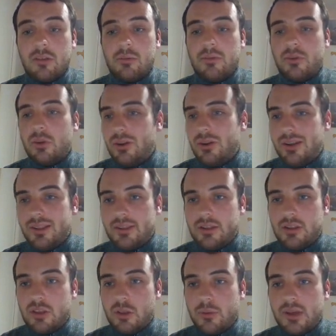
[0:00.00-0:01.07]
So if you're not
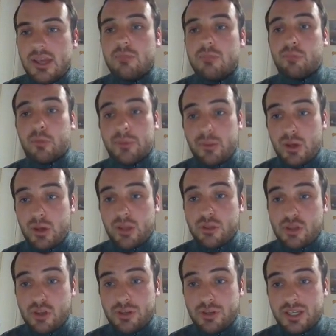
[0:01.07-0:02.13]
listening to it, it's probably
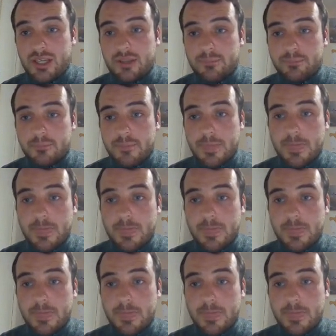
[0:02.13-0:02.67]
worth tuning it